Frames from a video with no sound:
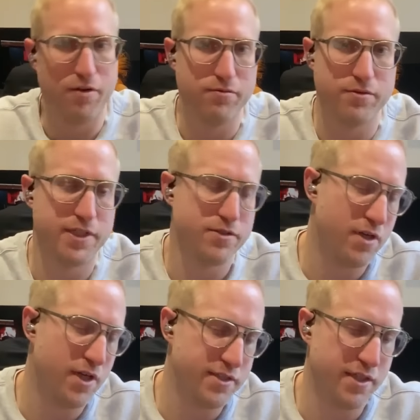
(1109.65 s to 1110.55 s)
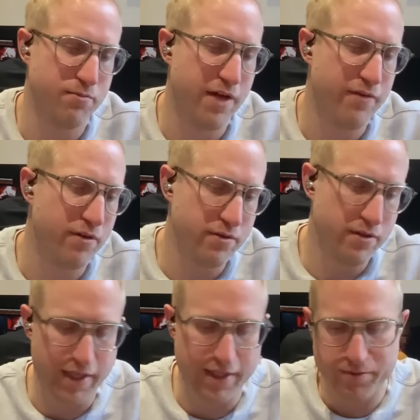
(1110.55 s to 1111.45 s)
TikTok, LinkedIn, whatever,
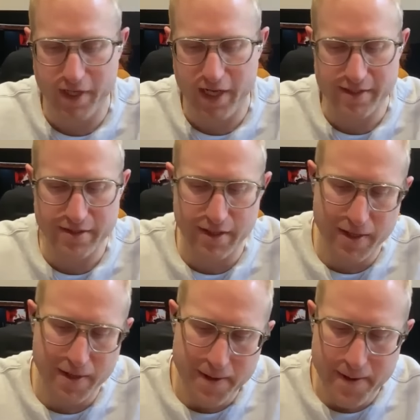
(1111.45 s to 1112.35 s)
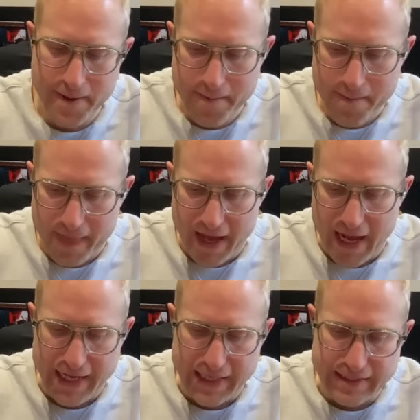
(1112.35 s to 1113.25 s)
Twitter, X.
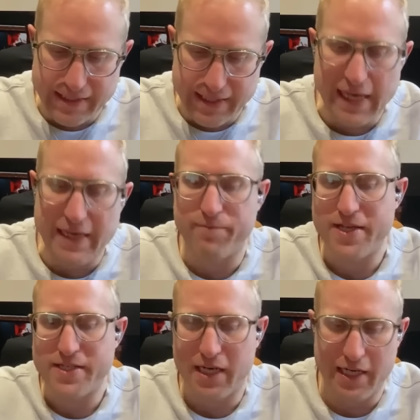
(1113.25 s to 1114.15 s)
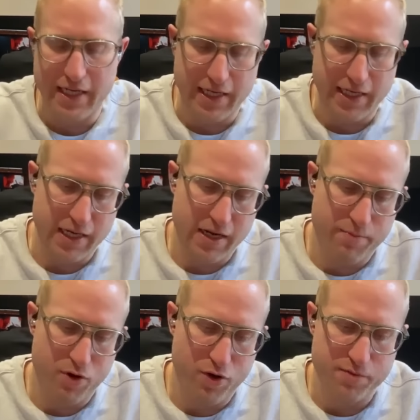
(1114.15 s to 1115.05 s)
And they basically
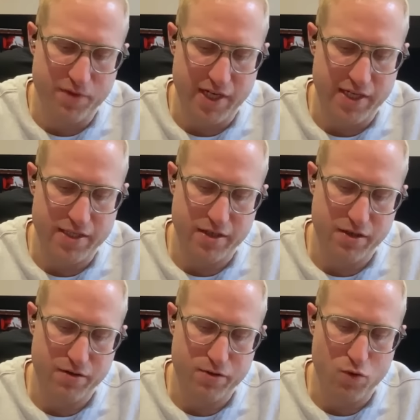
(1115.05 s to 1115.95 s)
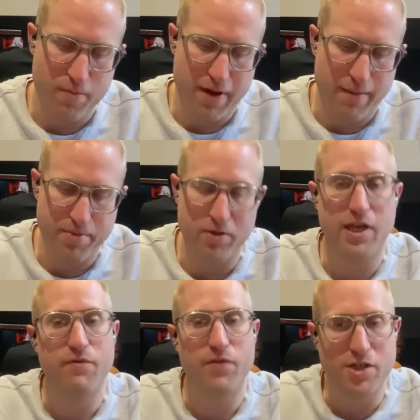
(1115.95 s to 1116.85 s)
approached me to talk about
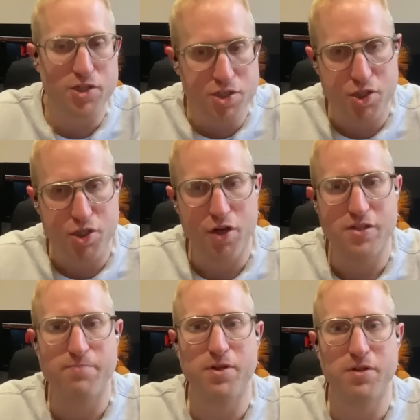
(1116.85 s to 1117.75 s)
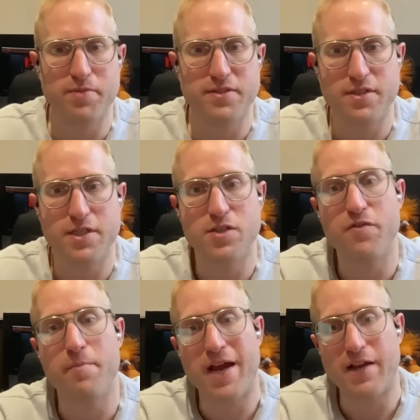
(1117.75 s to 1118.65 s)
building a venture studio to build businesses off
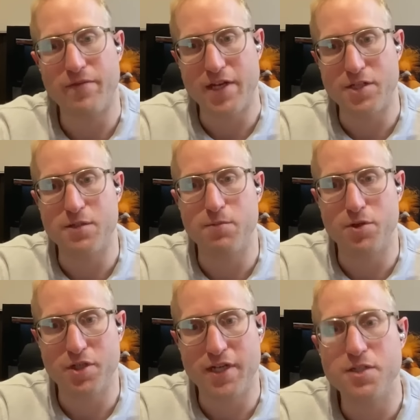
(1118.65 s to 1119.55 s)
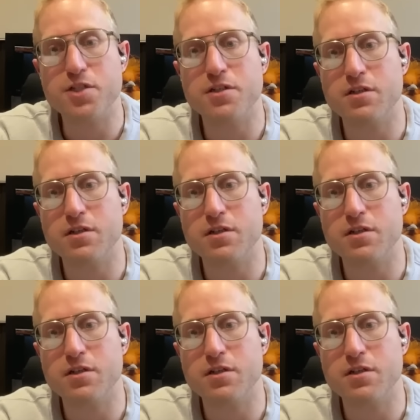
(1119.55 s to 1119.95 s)
the back of their distribution edge.